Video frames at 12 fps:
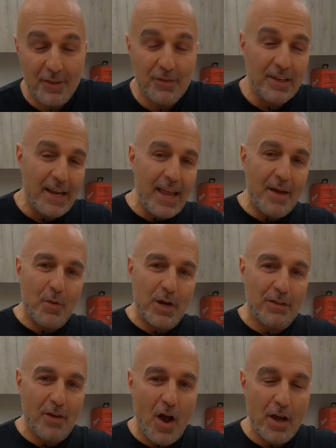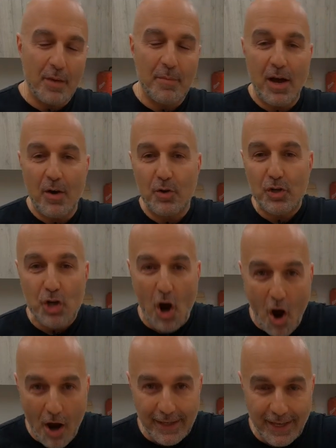Today I want to talk about
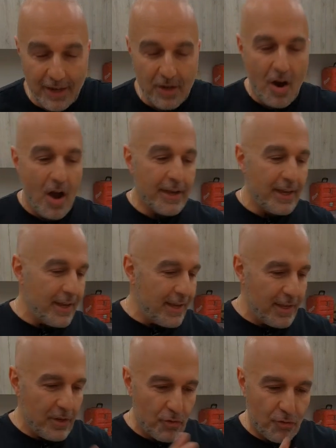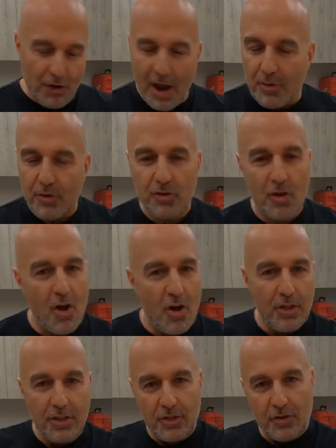caulking. Caulking in your shower stall,
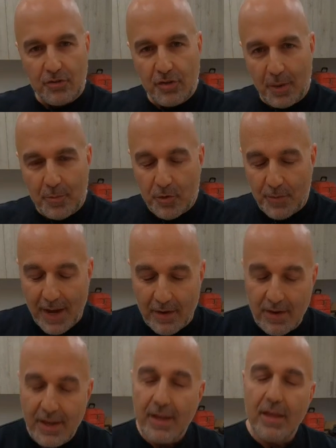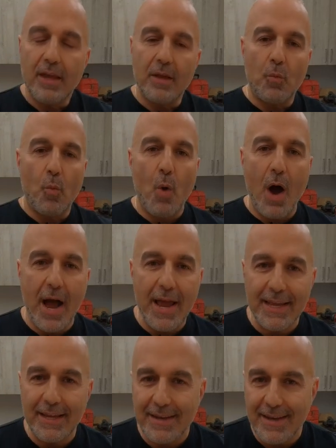in your tub surround, and why
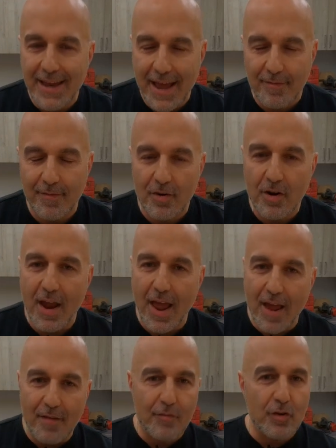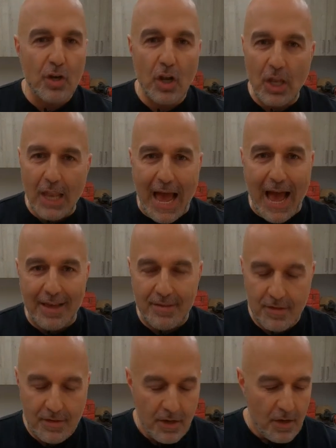it never ever
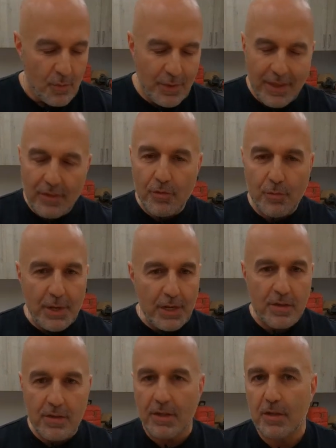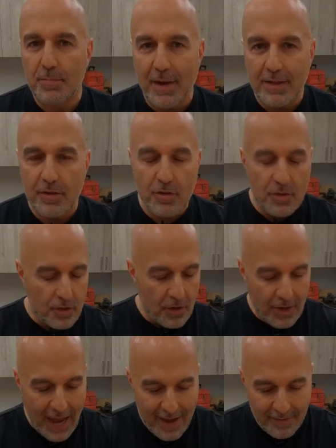lasts. Within 3 to 6 months you
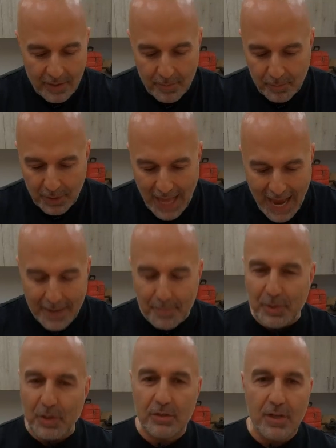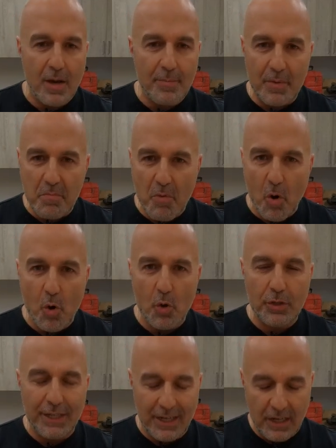start having black buildup and
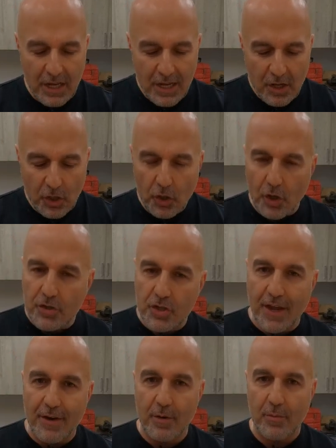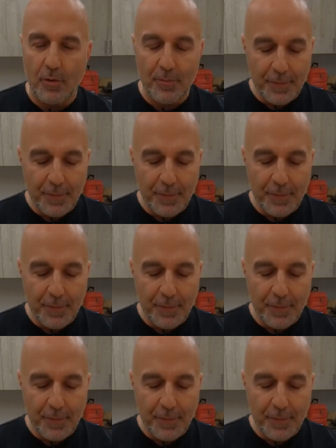mold and it looks terrible.